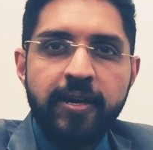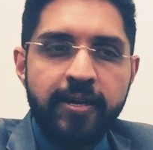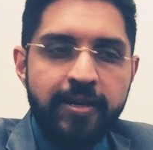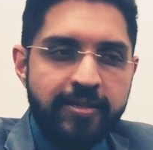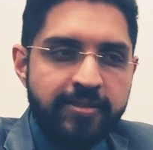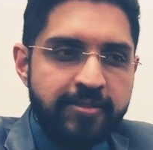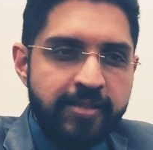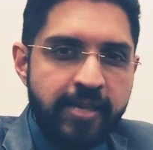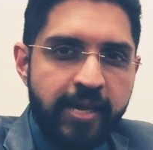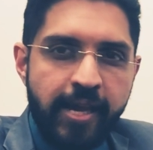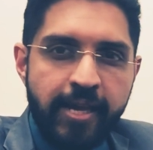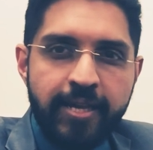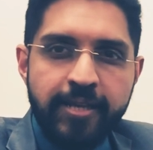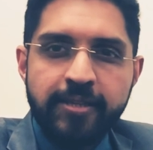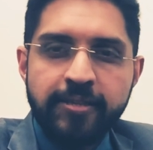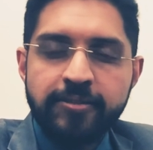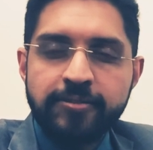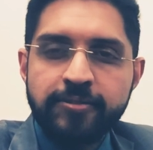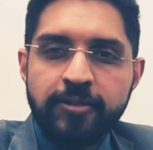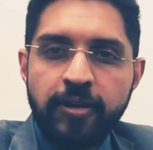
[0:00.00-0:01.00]
Is there
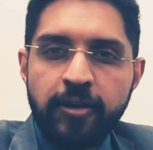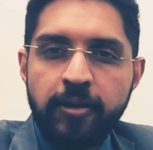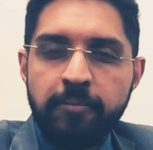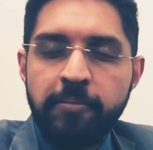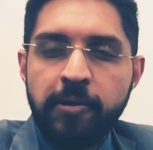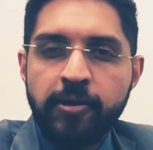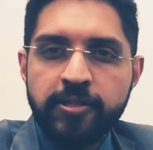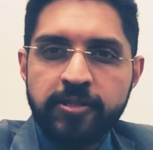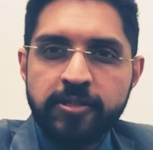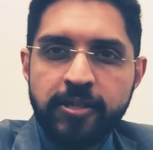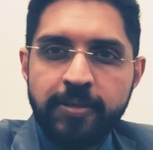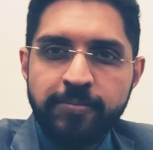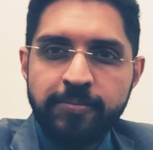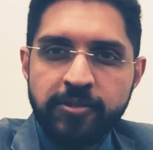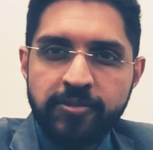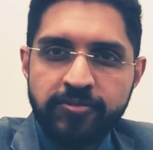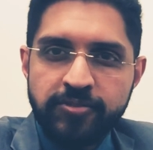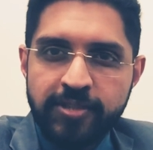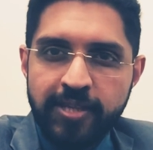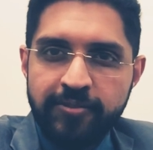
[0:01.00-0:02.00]
anything to talk about in
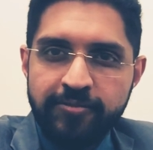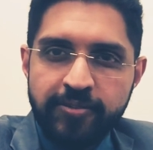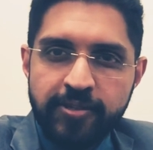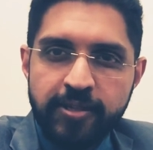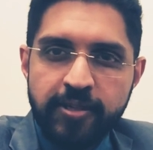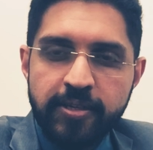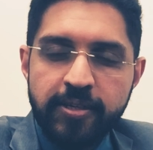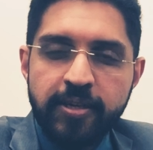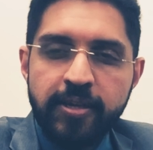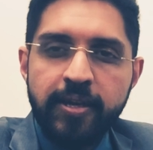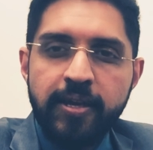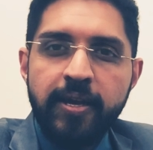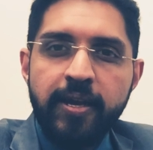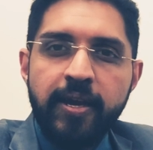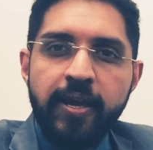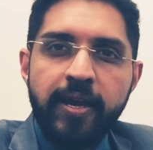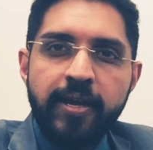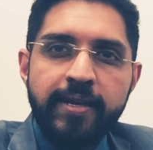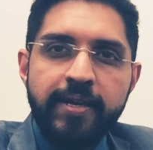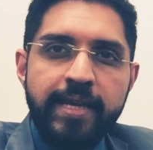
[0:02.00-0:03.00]
terms of safety?
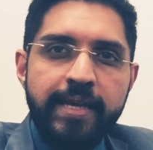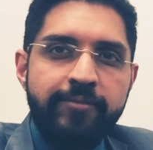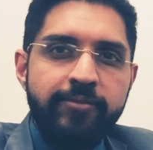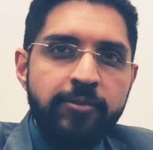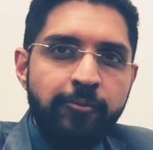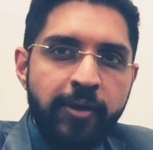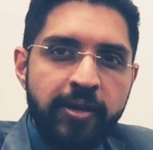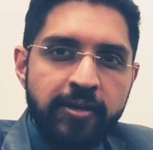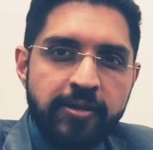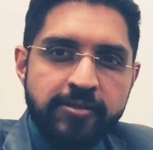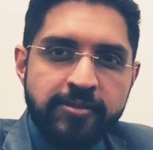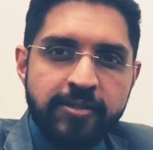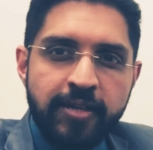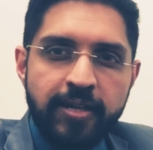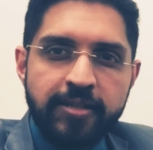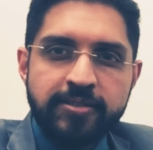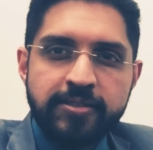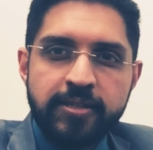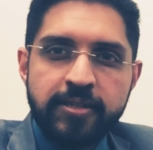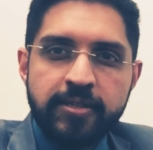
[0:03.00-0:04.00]
And even when
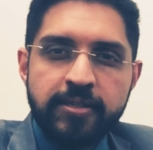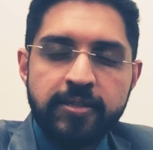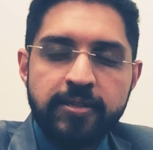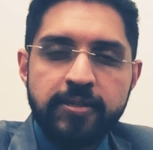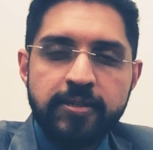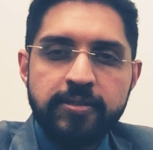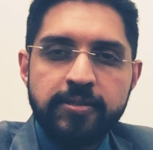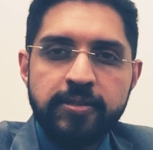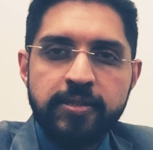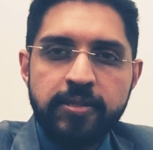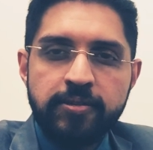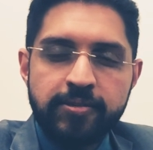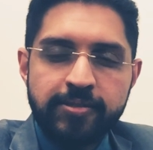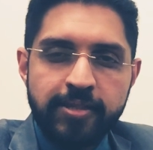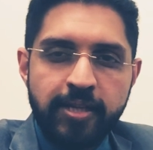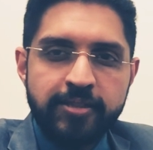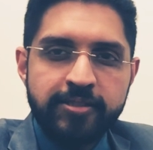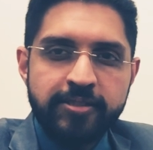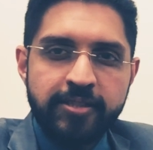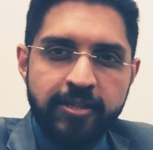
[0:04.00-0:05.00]
discussing the
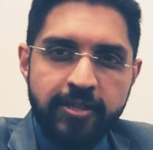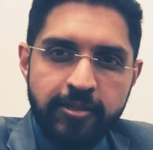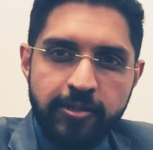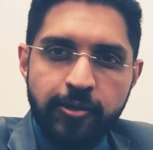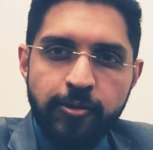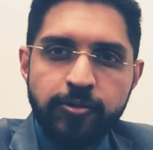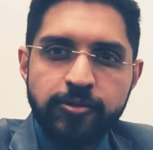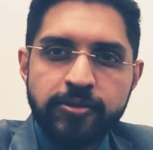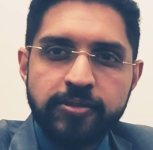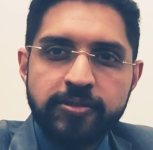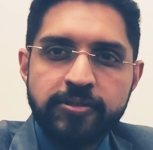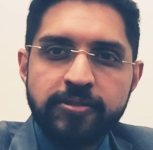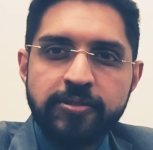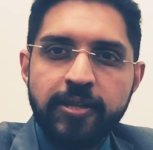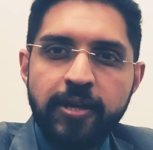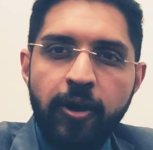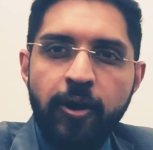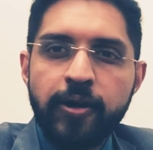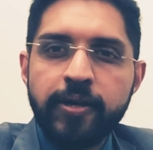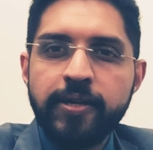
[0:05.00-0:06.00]
results and conclusions,
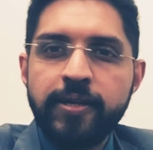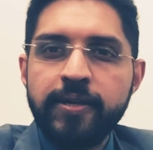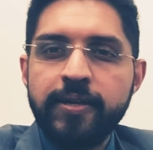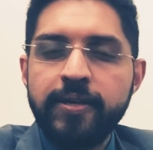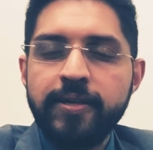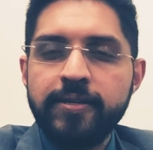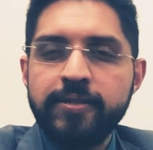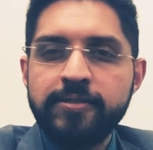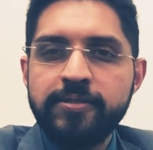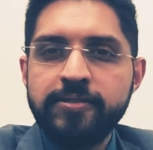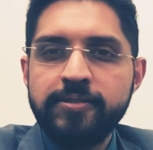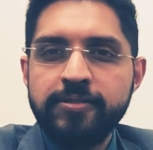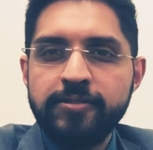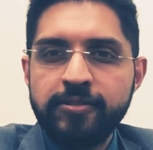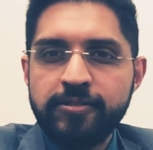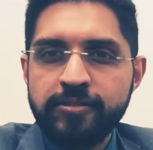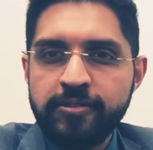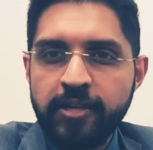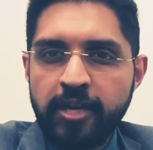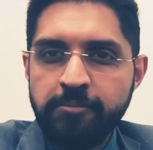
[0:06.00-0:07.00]
the order is
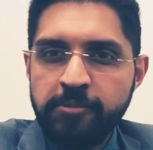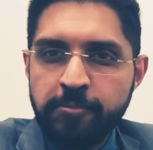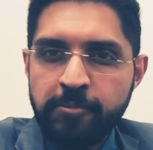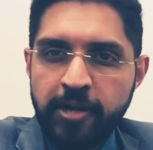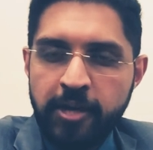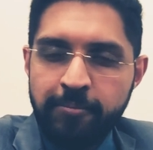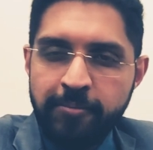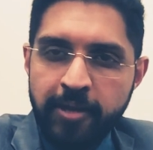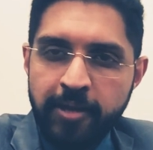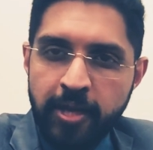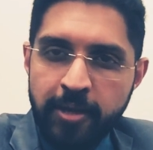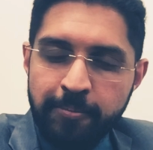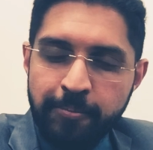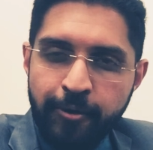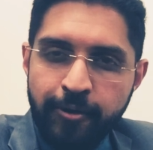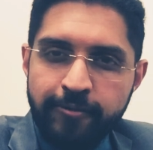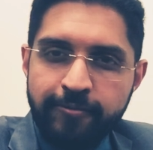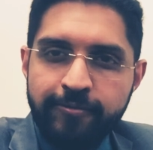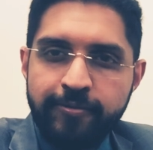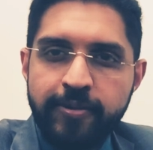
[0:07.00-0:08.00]
describe the primary
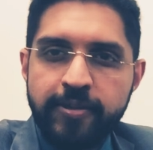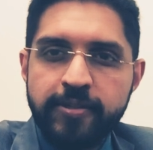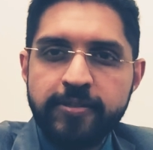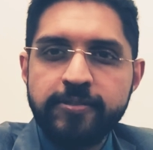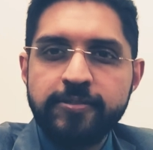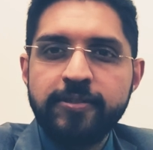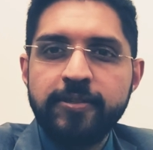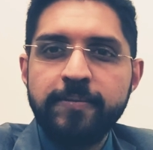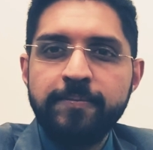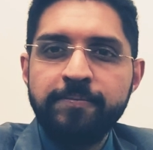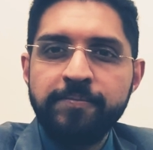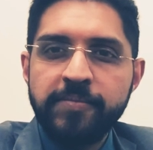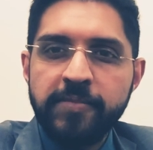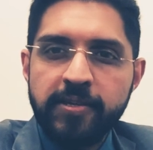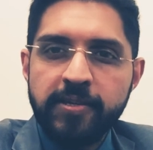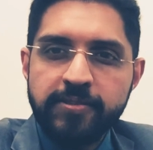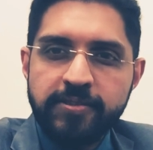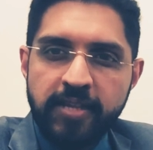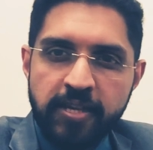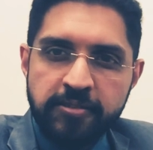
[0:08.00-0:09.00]
endpoint first,
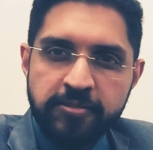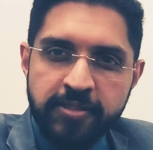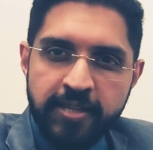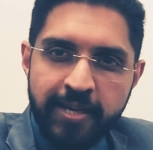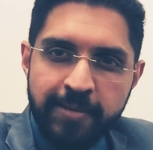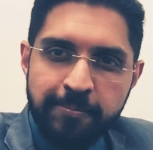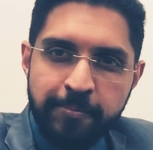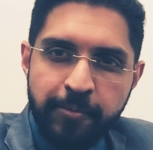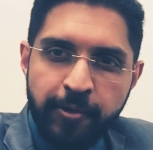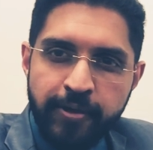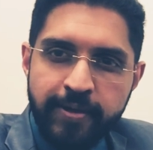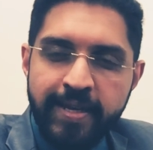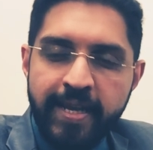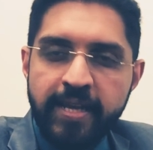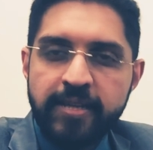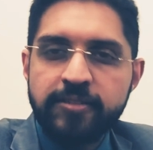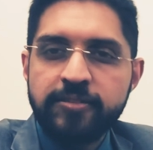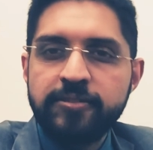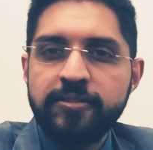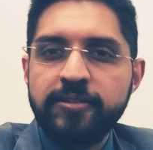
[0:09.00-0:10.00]
secondary endpoint
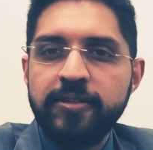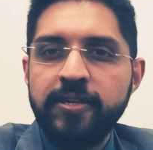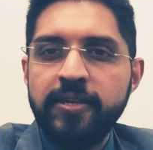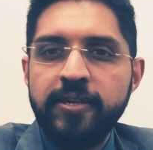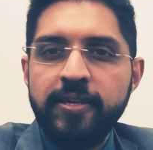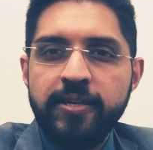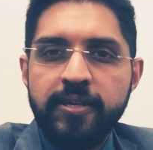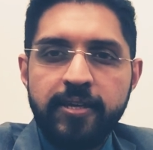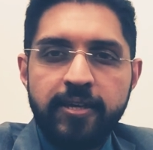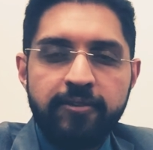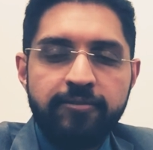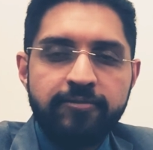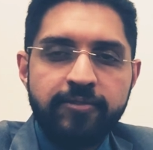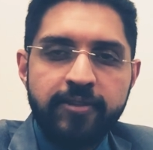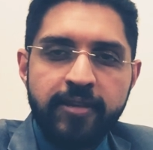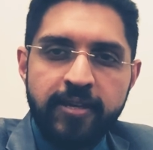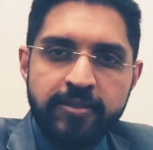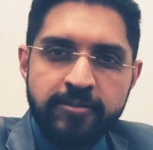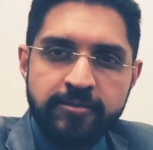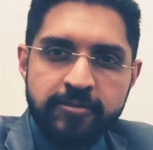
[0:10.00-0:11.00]
next. If
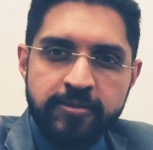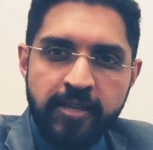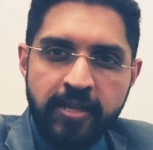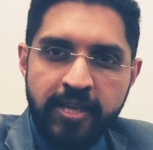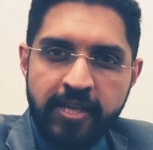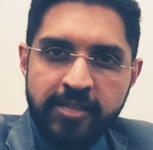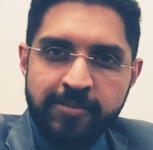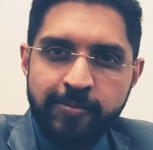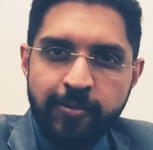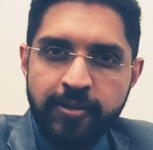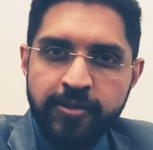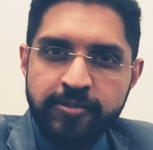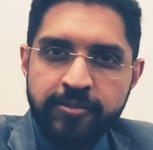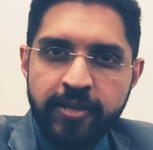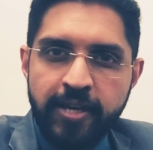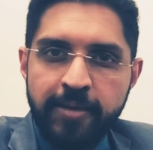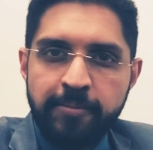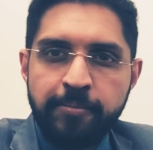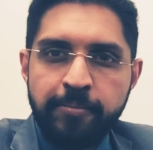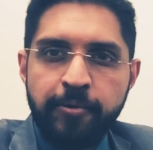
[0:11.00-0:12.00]
there's an
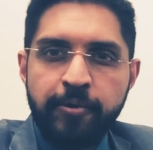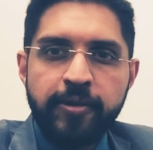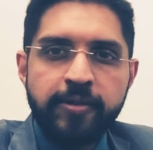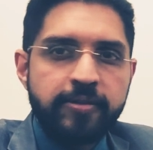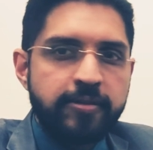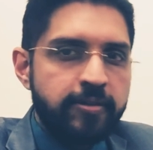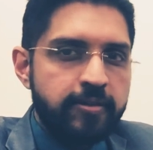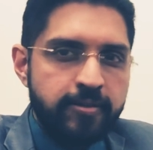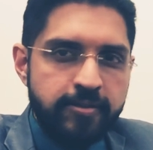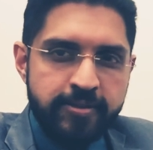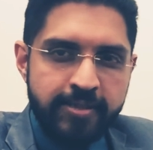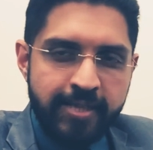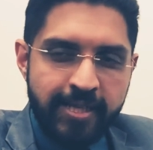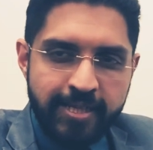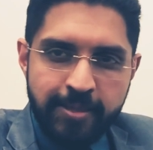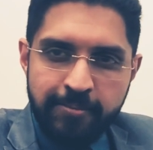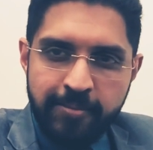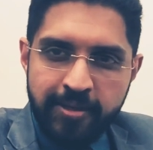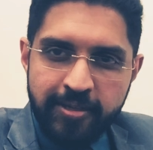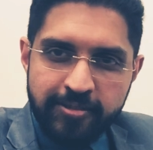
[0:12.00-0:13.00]
exploratory endpoint,
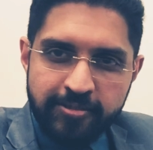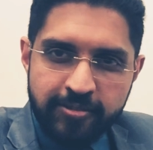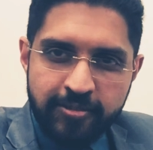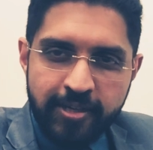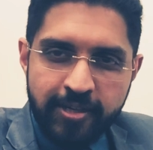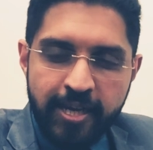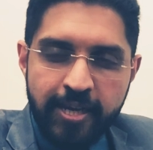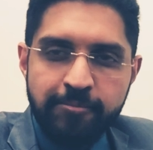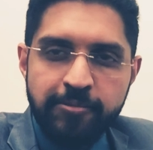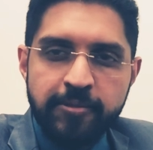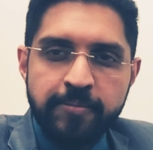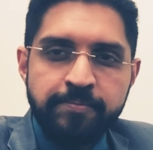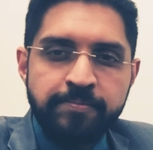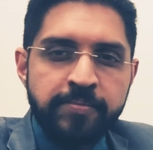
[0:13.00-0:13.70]
that can be described.